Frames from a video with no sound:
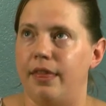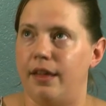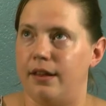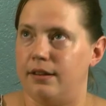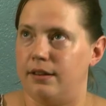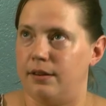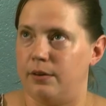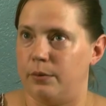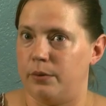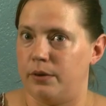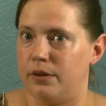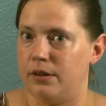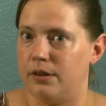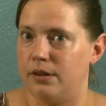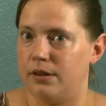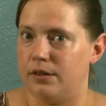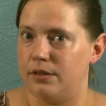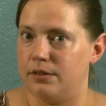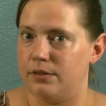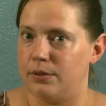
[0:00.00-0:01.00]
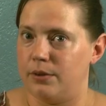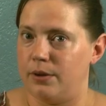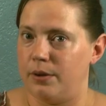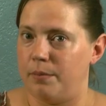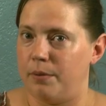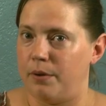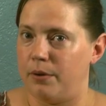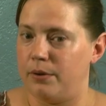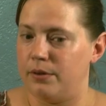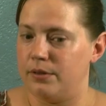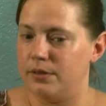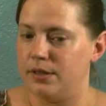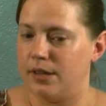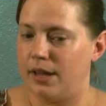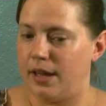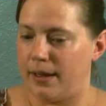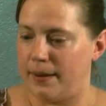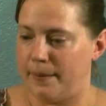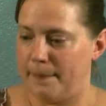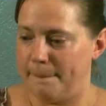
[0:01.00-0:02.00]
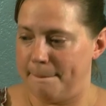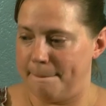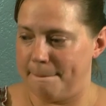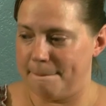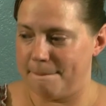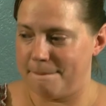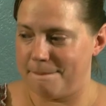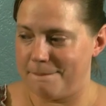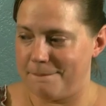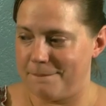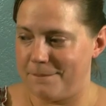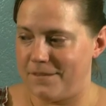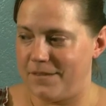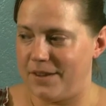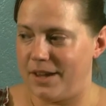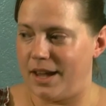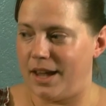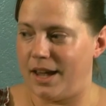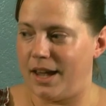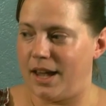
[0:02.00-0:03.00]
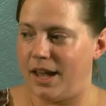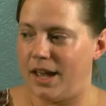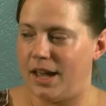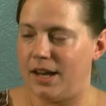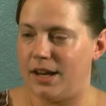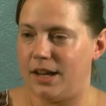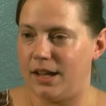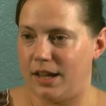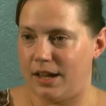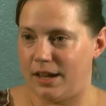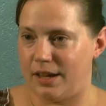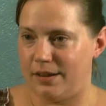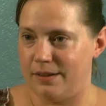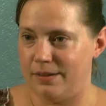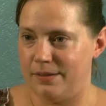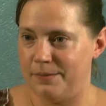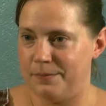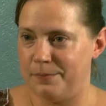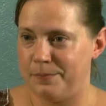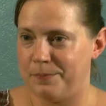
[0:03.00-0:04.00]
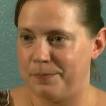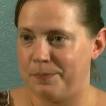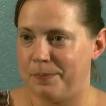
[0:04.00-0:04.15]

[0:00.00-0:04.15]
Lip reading: That didn't work, so he poked again and again.